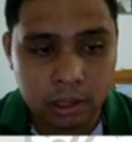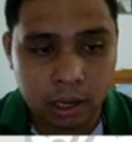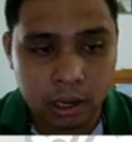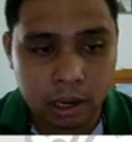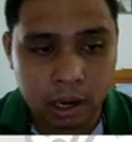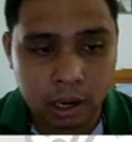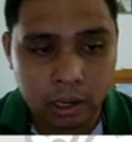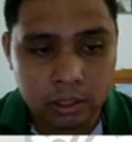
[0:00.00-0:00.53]
a
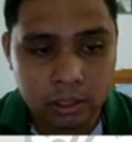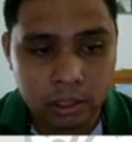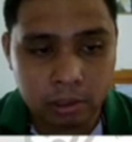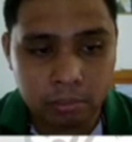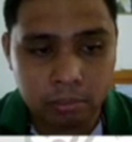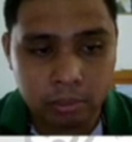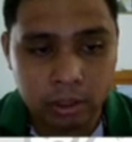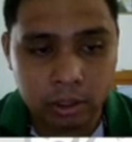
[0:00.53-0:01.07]
large
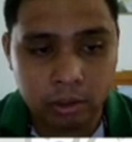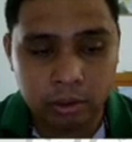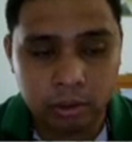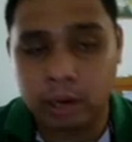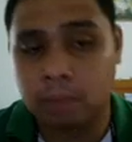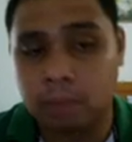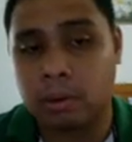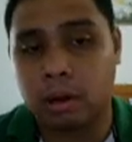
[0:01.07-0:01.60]
number or
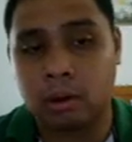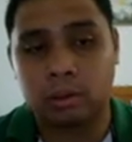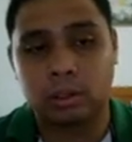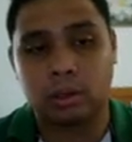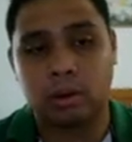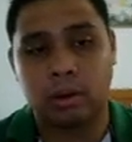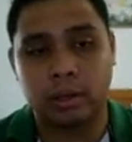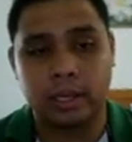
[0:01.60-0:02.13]
amount.
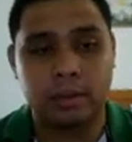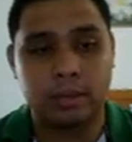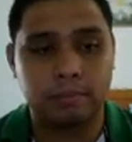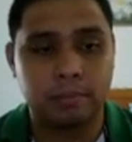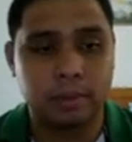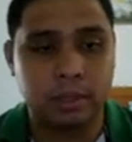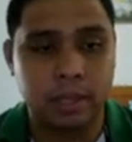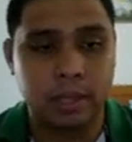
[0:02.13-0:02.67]
Okay,
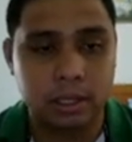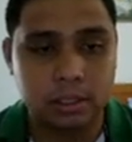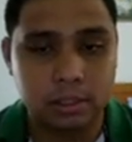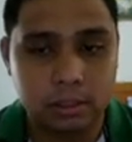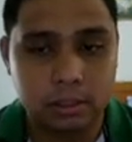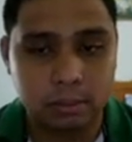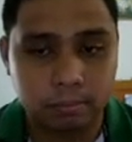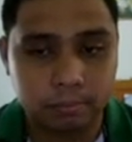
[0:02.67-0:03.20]

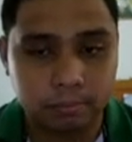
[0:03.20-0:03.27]
next.